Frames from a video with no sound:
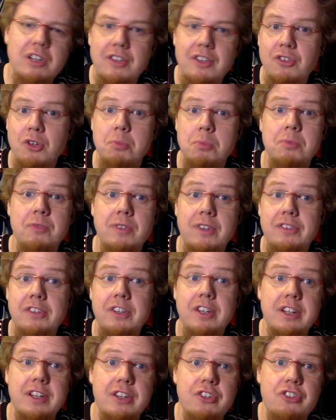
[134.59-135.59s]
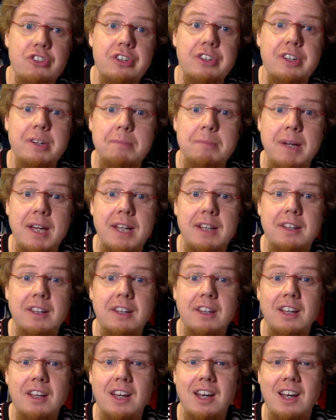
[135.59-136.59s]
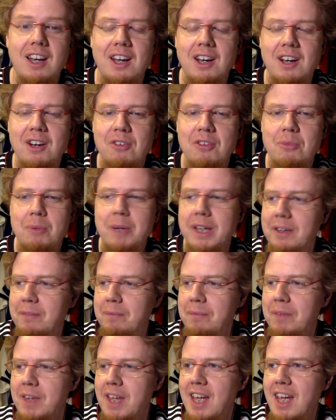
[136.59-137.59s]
Let's hope we see the Nigerian men uh, win.